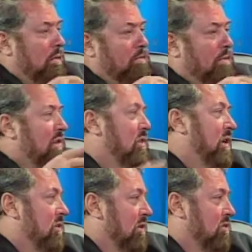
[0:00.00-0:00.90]
Makes a lot
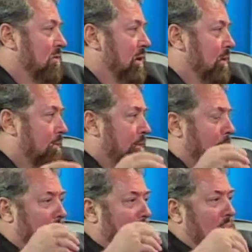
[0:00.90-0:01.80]
of sense to me.
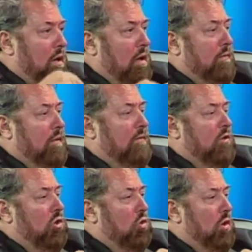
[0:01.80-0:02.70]
If
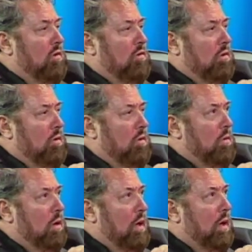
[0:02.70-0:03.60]
you're going
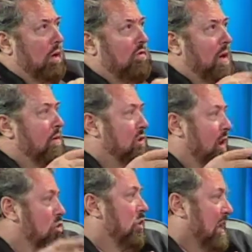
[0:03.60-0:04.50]
to establish a
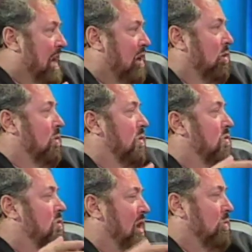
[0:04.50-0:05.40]
new account
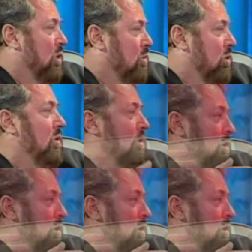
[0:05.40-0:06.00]
with China Mobile, you go